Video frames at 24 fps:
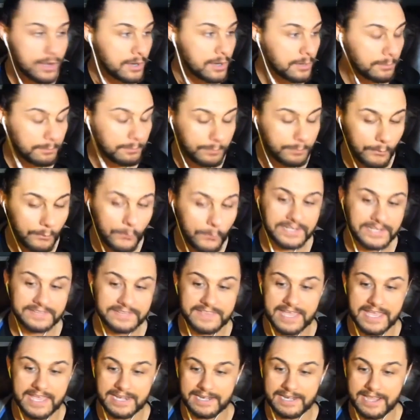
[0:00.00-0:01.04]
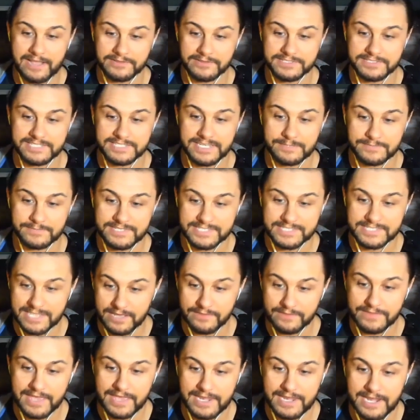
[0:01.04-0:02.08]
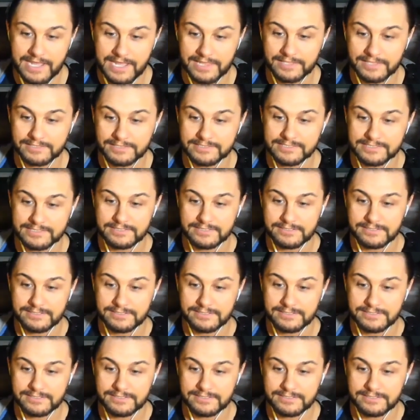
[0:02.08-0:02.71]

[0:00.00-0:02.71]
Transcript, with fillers: boy, did that announce team sell that, Alex?